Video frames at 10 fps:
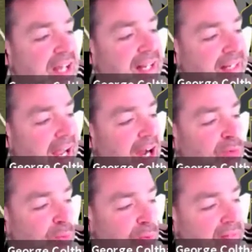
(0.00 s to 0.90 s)
guy will
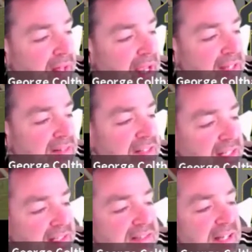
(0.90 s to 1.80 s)
run that, and then the
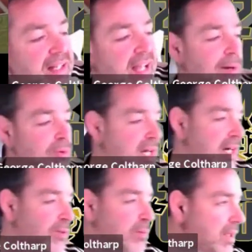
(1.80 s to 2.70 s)
inside guy will kind
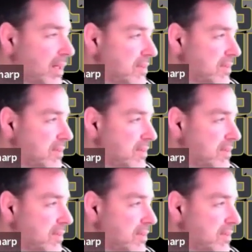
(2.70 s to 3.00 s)
of replace.